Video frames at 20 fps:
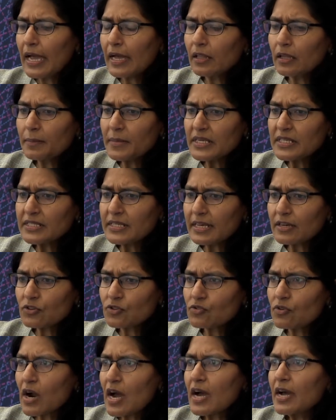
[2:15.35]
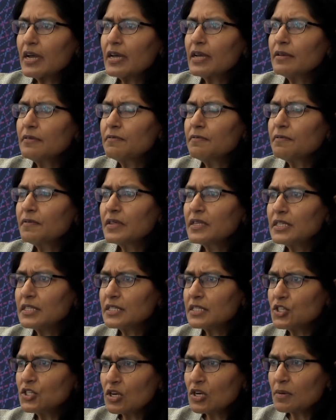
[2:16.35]
elements that drive
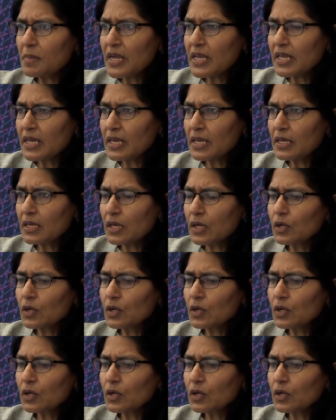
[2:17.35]
decision making,